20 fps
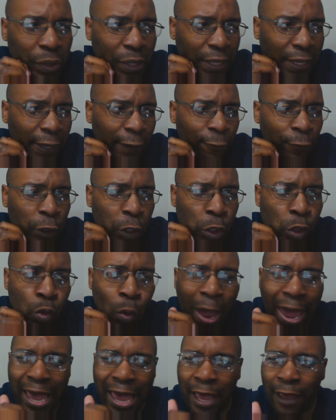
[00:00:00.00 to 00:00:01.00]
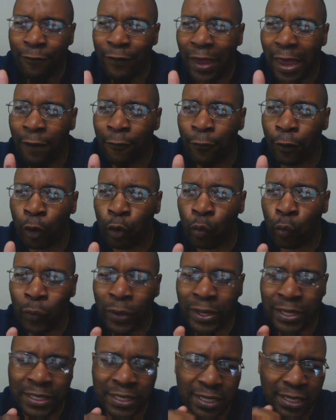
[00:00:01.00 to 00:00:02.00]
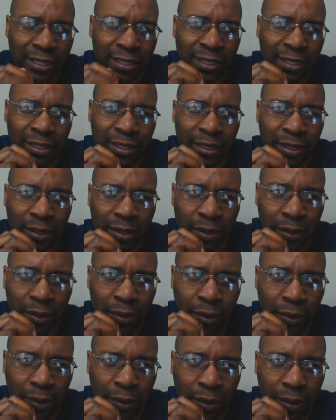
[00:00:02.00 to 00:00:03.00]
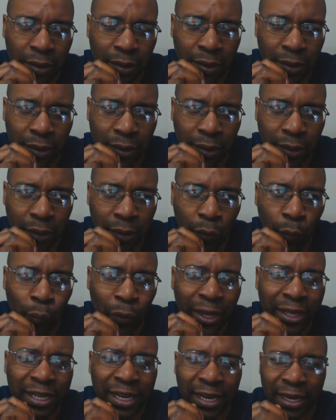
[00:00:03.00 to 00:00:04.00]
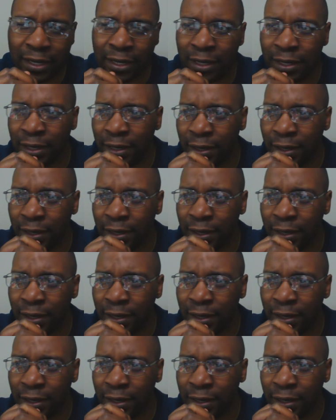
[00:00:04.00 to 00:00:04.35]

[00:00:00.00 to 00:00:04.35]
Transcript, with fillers: if you have ever written, ridden